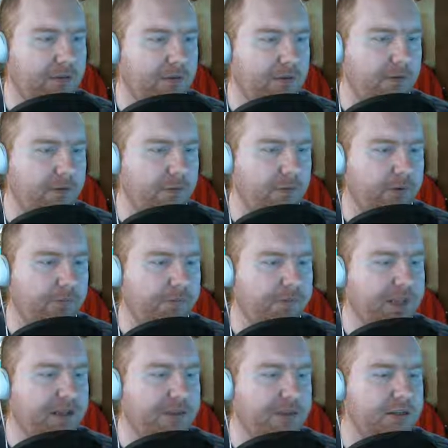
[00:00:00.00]
Uh,
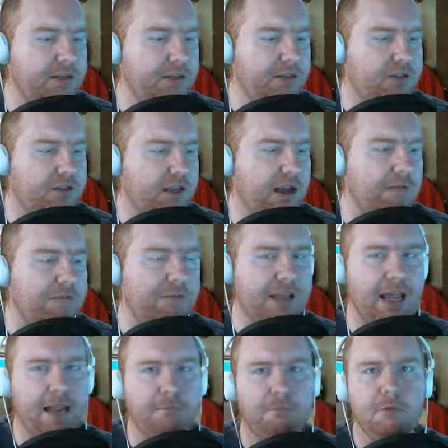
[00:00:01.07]
this is the stuff
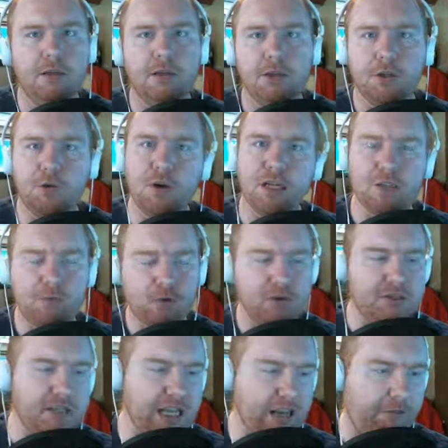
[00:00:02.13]
that
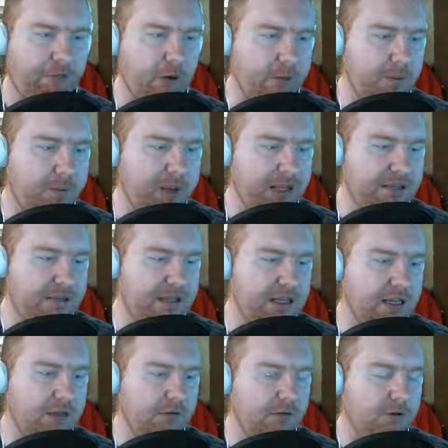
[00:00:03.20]
transfers the heat from the
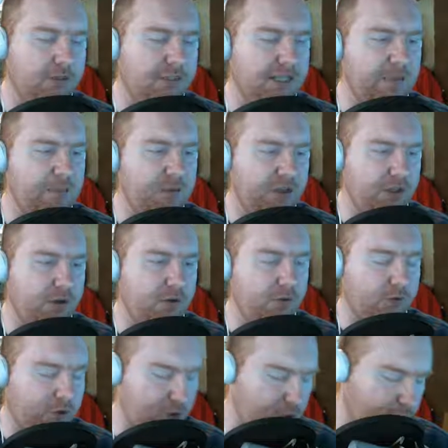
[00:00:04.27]
PC or the CPU
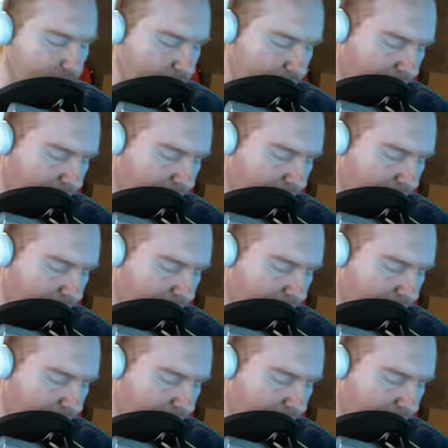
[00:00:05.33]
to the